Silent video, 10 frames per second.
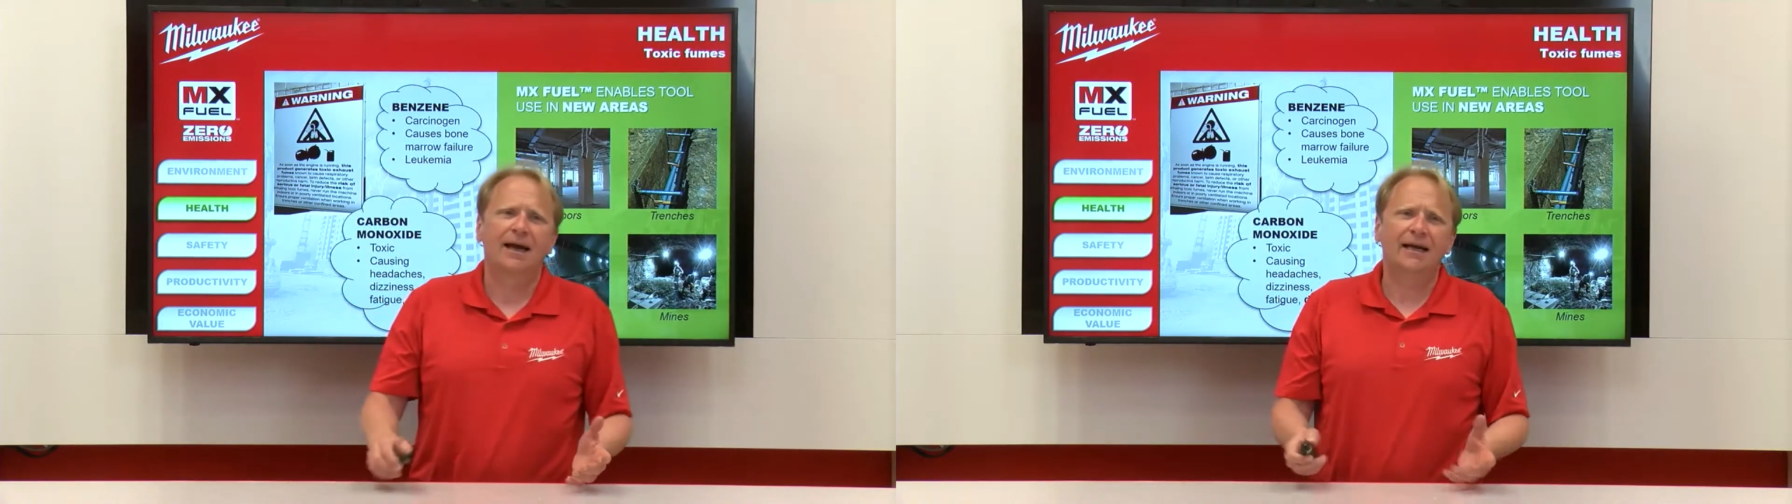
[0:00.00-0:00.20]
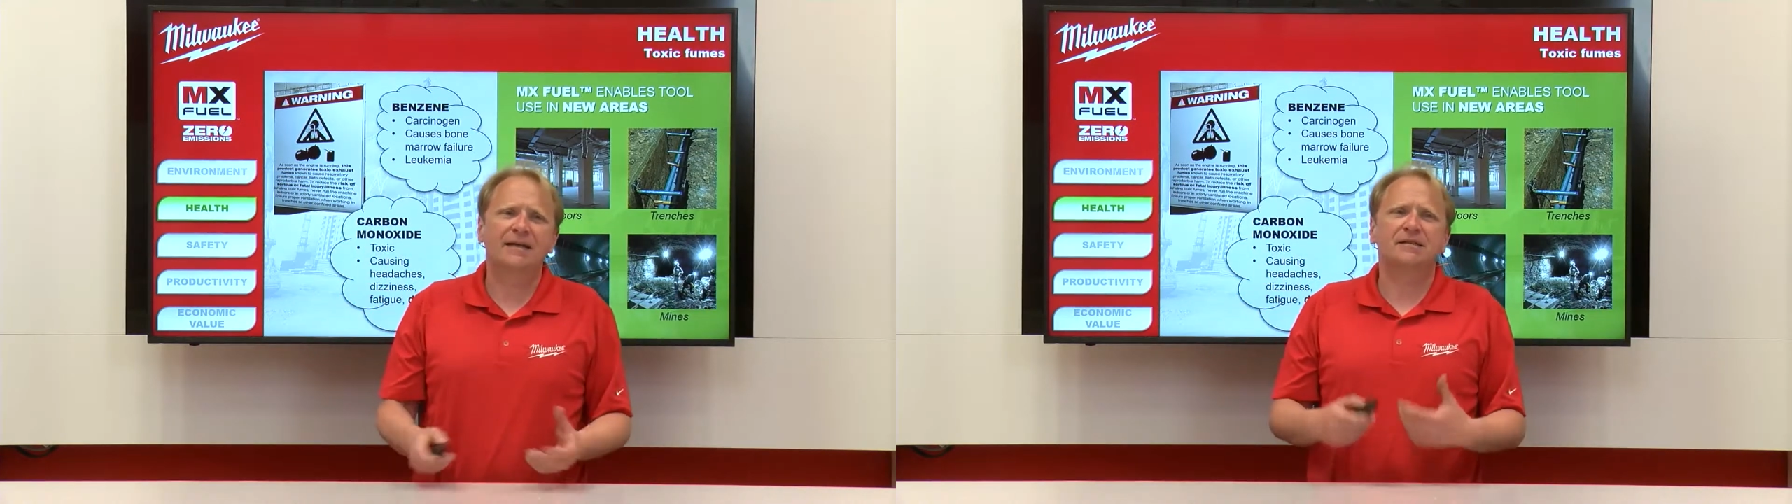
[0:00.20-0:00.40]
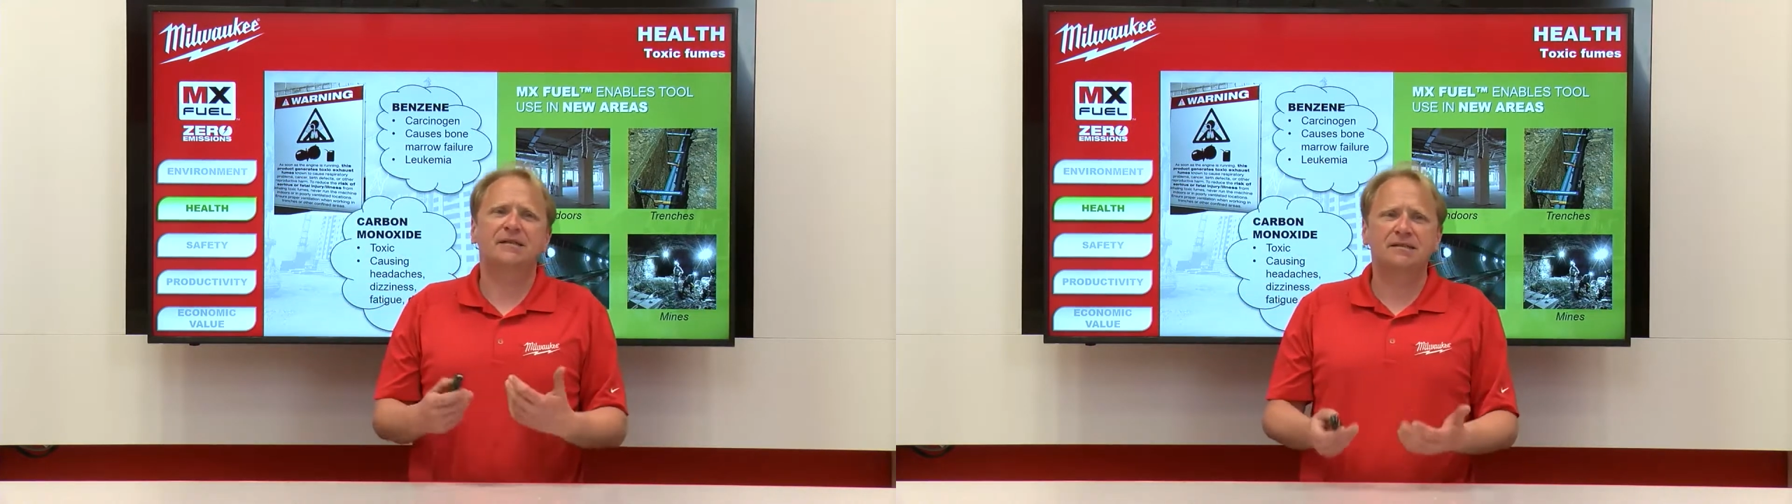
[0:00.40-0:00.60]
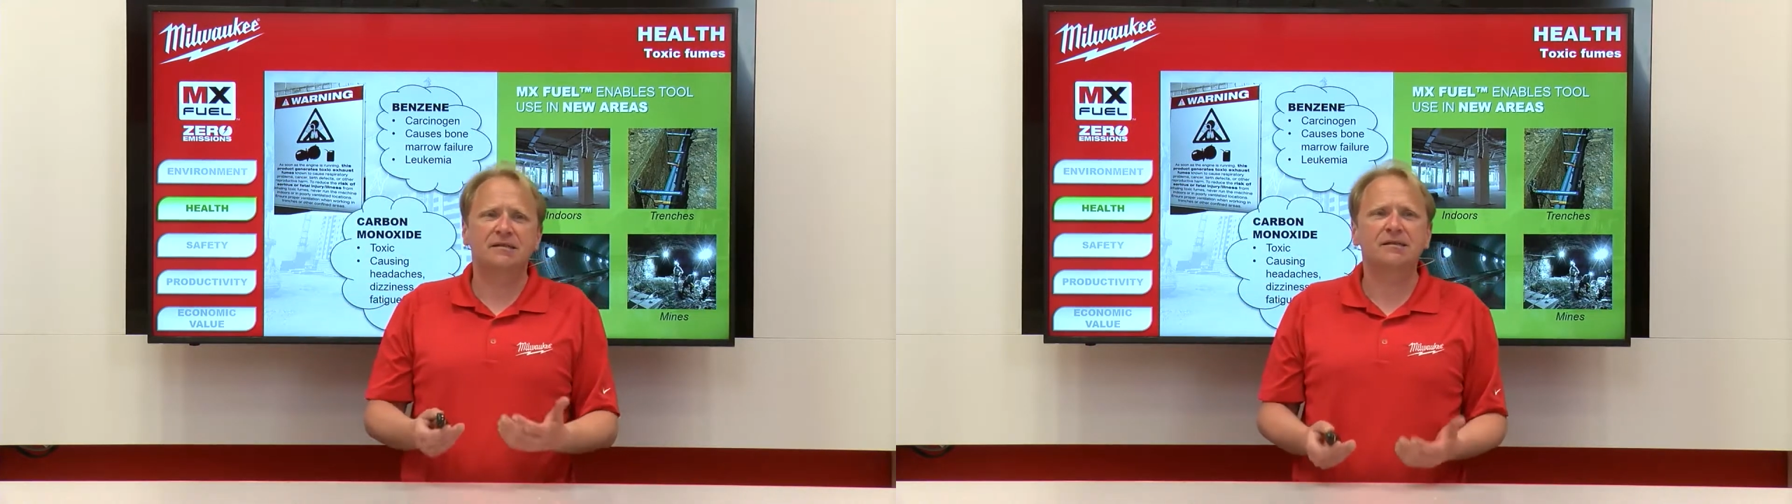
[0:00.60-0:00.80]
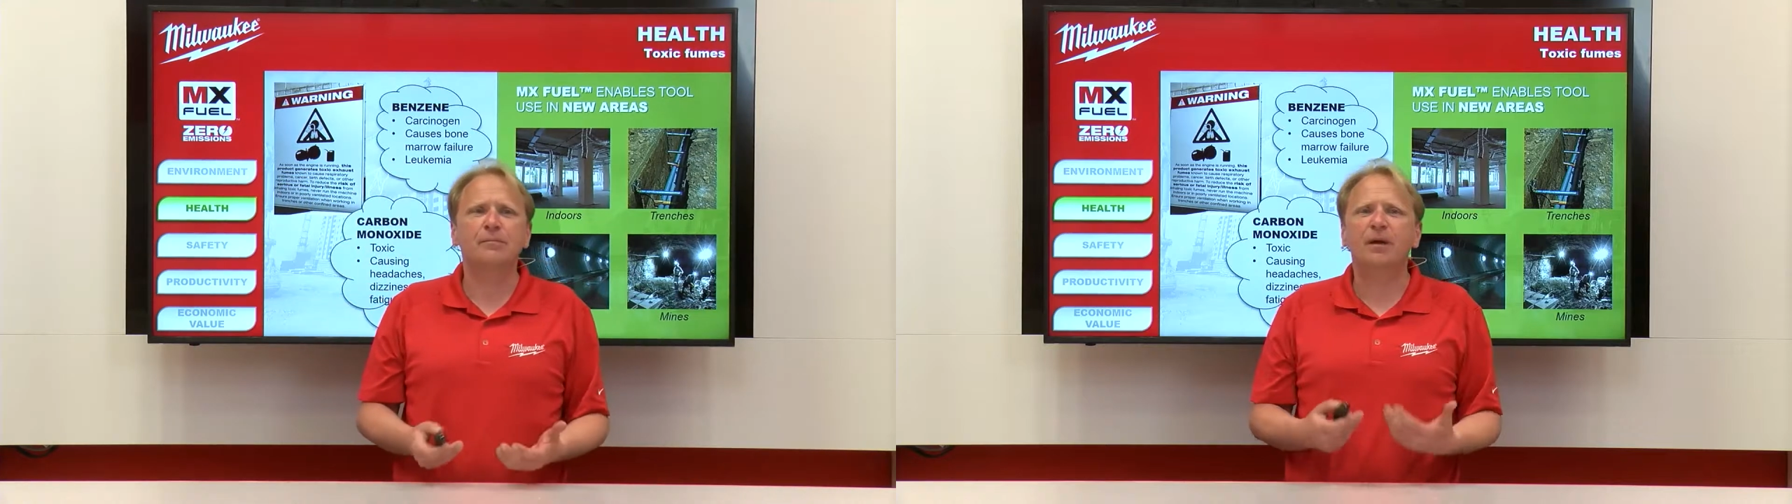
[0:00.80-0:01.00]
And guess this
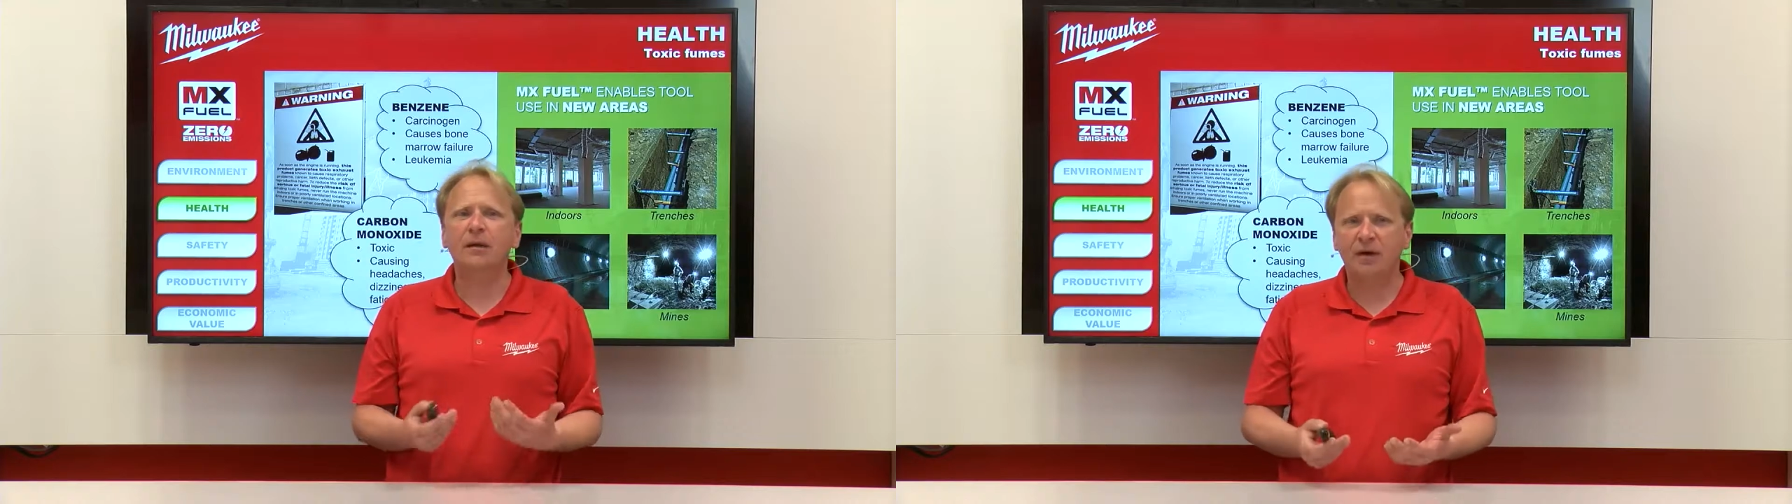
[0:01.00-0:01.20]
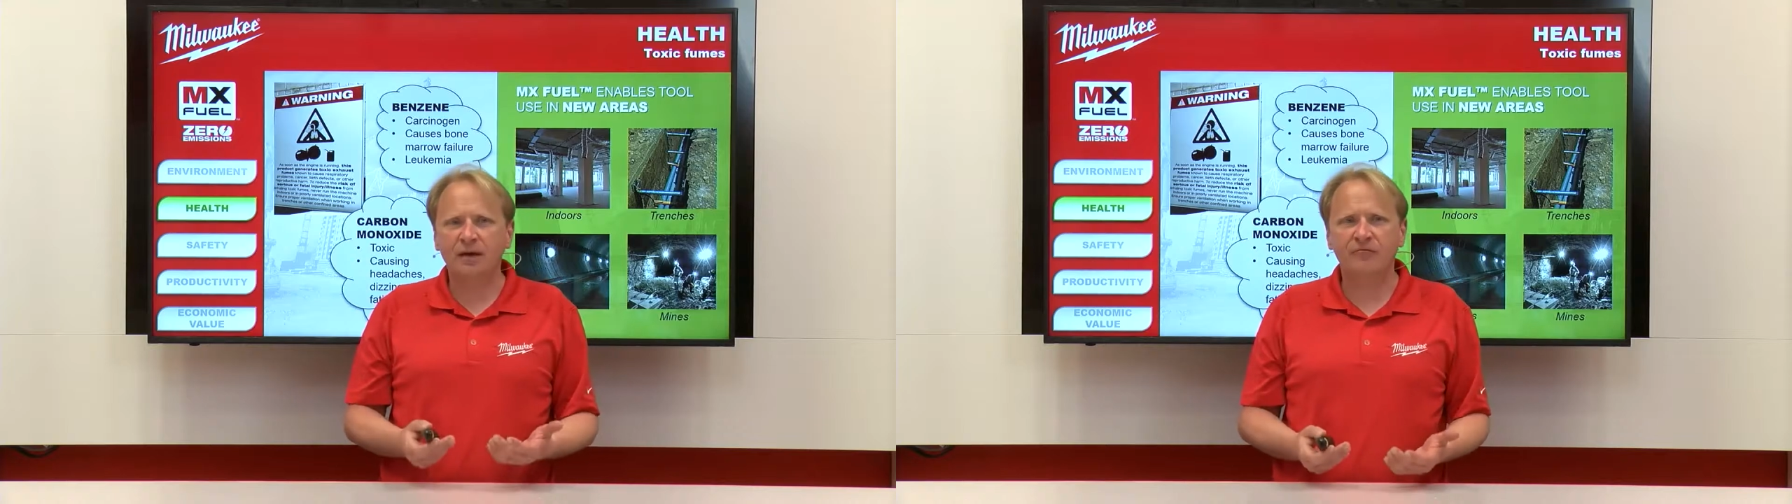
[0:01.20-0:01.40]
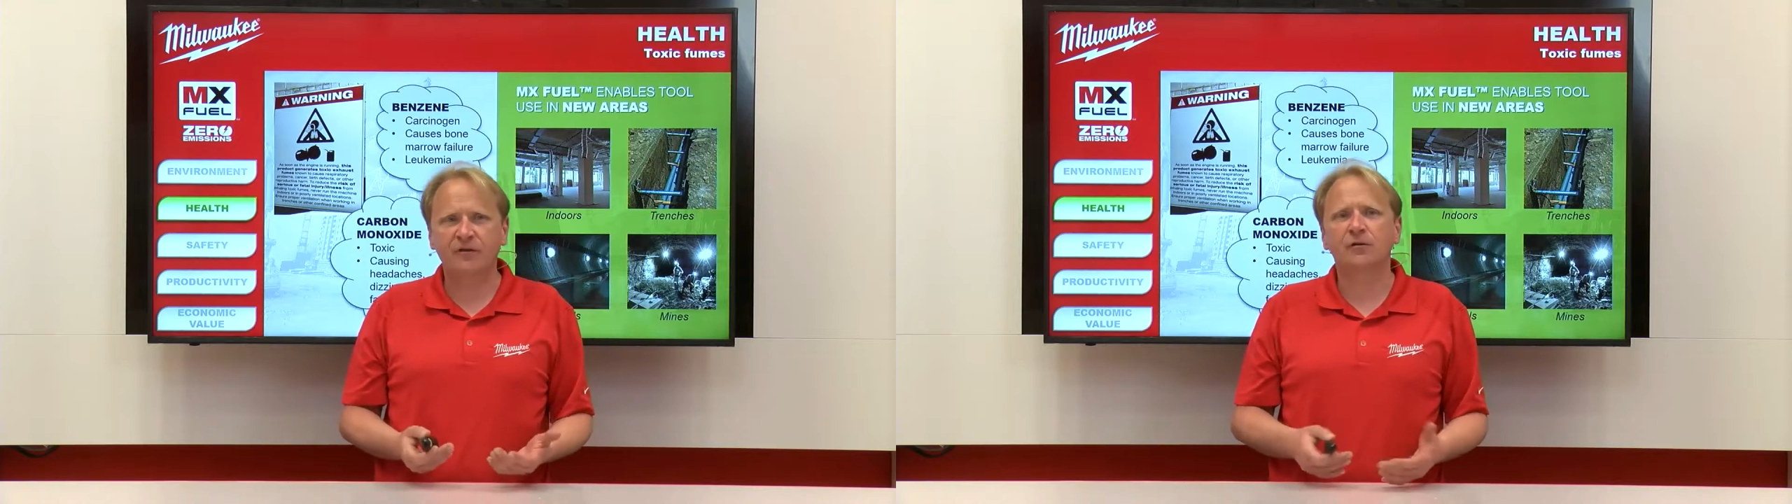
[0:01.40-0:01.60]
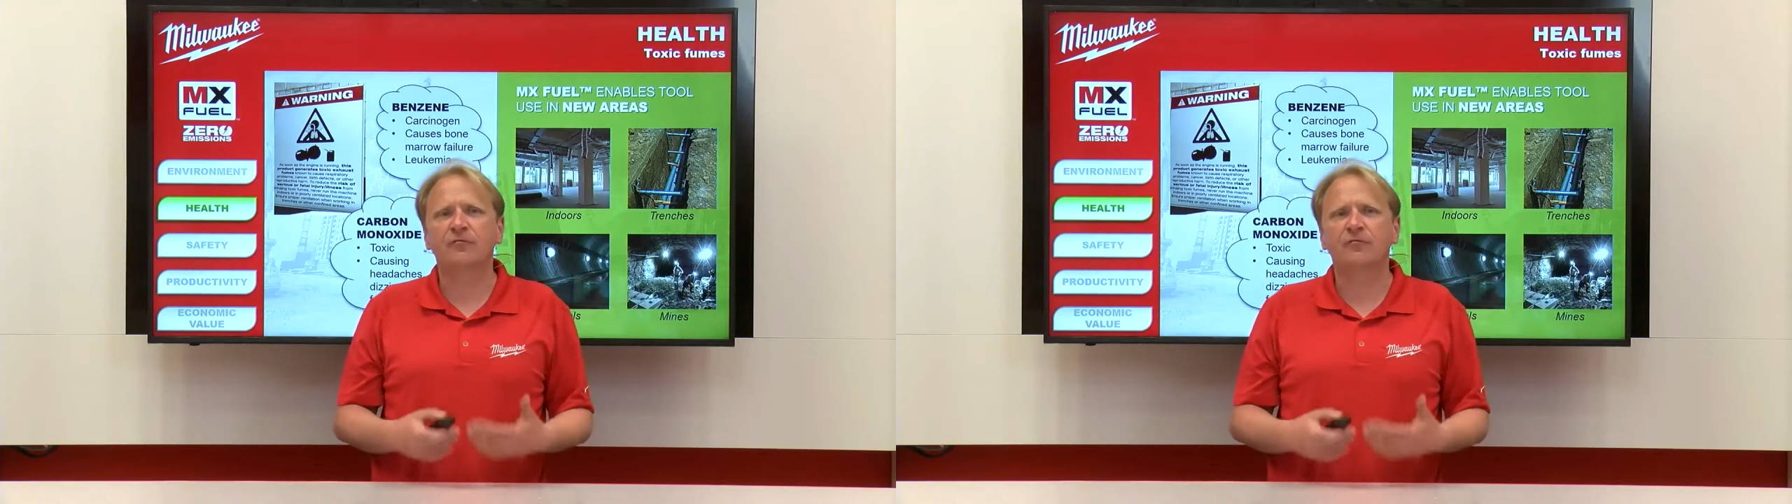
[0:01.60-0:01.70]
is the big benefit